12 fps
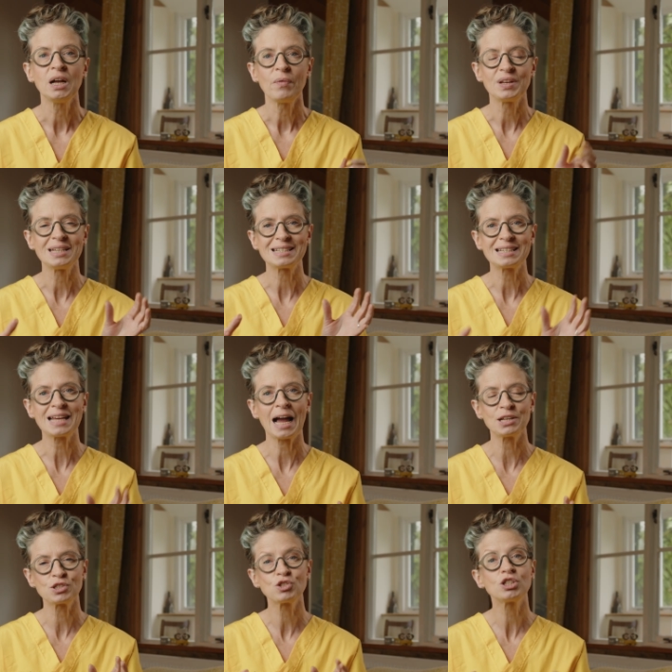that is
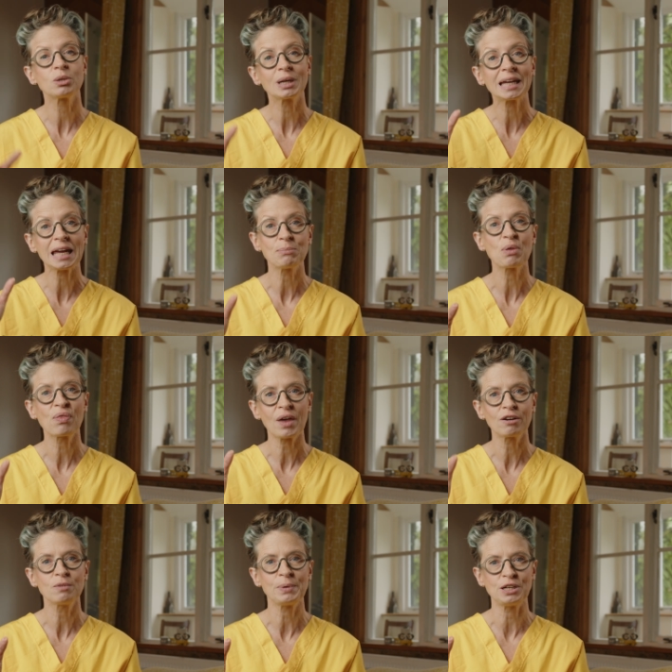attached to a
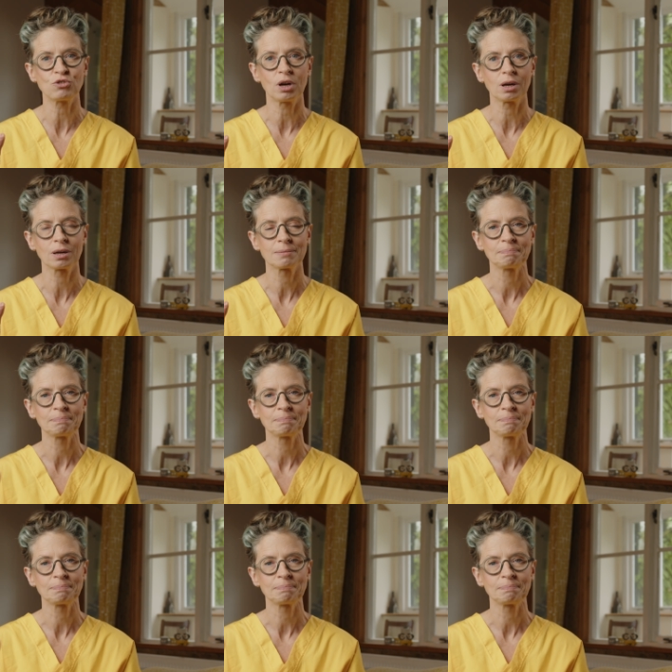chemotherapy drug.